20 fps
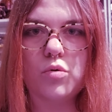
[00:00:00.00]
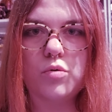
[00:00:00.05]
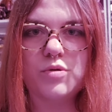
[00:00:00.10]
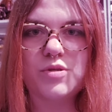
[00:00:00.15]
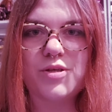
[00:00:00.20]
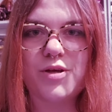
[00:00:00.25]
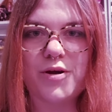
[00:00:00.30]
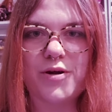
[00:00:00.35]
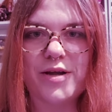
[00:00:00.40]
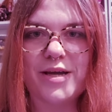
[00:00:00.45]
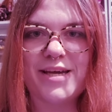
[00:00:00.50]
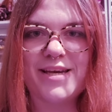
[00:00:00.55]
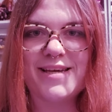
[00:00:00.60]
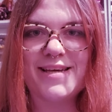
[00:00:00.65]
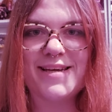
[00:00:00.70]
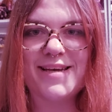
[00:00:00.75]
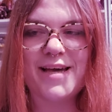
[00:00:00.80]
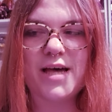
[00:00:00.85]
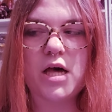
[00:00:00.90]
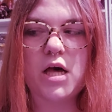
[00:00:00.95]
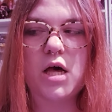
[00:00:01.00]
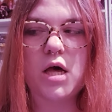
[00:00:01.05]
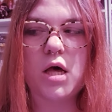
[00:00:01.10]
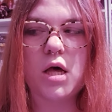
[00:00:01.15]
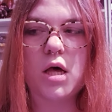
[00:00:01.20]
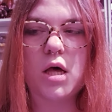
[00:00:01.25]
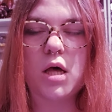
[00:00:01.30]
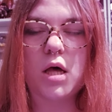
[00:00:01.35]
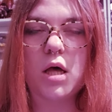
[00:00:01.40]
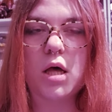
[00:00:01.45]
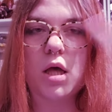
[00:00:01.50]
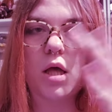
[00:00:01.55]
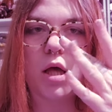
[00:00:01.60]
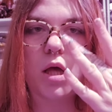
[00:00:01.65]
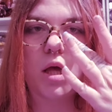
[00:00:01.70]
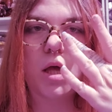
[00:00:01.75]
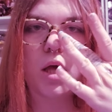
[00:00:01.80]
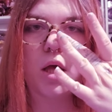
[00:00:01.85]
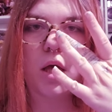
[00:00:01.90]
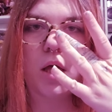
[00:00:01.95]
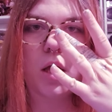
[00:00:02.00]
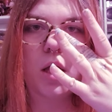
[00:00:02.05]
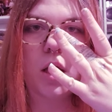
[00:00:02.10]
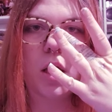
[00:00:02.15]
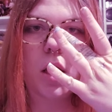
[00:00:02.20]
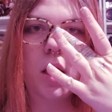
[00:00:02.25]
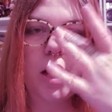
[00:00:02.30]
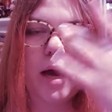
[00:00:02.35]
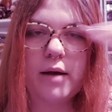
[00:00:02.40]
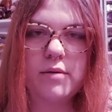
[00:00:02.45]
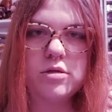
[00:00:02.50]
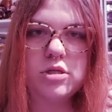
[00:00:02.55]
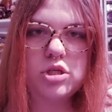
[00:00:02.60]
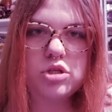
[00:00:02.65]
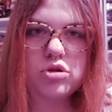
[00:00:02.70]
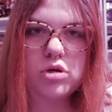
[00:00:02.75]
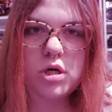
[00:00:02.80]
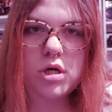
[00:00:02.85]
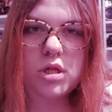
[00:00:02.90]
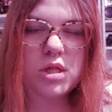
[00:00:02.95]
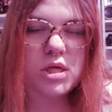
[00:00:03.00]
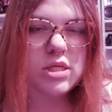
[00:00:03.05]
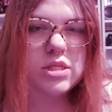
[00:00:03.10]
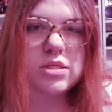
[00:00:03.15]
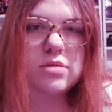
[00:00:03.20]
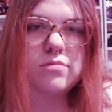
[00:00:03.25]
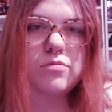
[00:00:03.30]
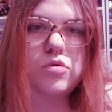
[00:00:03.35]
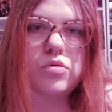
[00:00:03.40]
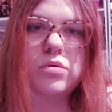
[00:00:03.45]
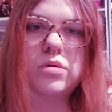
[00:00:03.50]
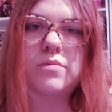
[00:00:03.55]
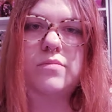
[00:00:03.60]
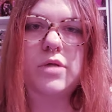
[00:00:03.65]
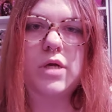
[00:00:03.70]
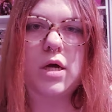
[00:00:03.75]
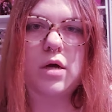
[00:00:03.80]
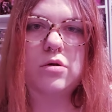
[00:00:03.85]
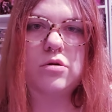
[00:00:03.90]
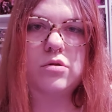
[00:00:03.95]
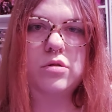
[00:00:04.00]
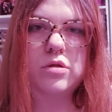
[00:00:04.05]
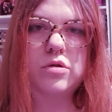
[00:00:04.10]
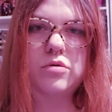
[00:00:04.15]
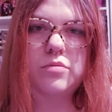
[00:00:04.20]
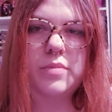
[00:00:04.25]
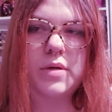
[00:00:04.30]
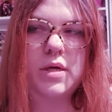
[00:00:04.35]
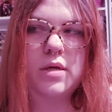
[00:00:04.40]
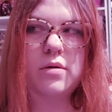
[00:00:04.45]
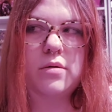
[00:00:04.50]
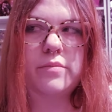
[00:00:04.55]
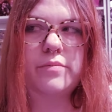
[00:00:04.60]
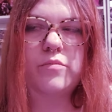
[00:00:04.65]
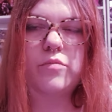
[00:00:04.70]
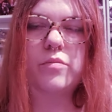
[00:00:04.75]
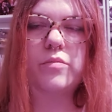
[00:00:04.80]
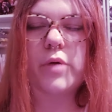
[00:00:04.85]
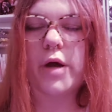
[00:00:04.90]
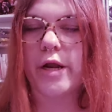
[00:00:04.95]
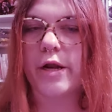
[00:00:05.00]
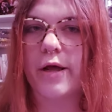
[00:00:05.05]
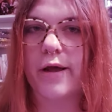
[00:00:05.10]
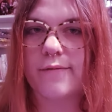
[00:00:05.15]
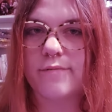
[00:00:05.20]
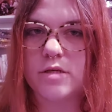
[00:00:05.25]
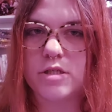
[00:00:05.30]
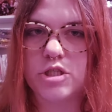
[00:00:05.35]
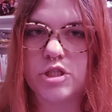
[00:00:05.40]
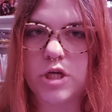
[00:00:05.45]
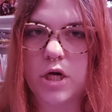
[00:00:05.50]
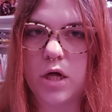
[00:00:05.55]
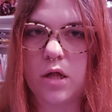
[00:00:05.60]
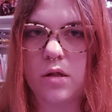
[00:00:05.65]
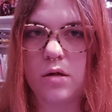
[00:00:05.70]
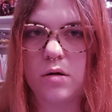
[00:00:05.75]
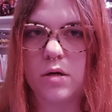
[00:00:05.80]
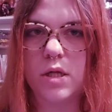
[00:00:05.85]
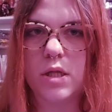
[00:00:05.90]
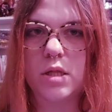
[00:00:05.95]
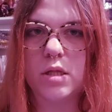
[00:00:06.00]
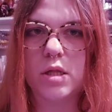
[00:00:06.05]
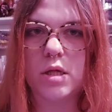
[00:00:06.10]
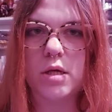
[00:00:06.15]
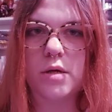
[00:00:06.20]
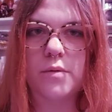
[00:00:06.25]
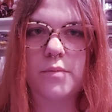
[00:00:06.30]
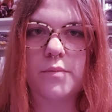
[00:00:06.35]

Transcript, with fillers: Sorry. I was just trying to, like, smooth them down a little bit. I don't have any gel or anything.